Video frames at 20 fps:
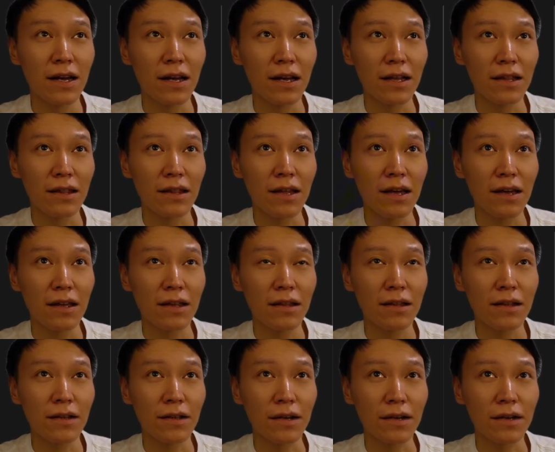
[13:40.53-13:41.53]
and
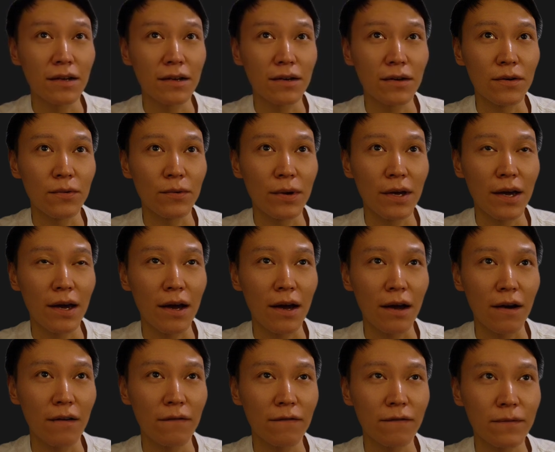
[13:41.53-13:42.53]
then we
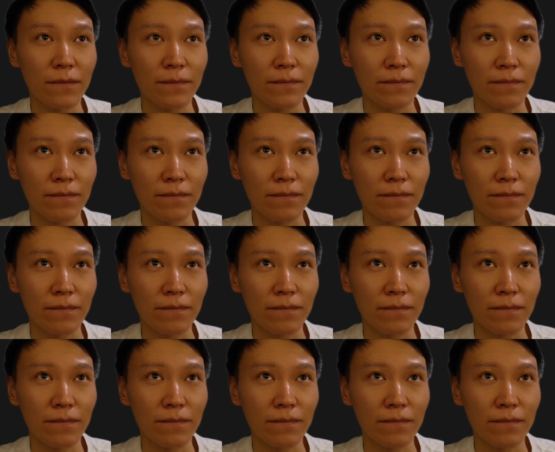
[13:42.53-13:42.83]
have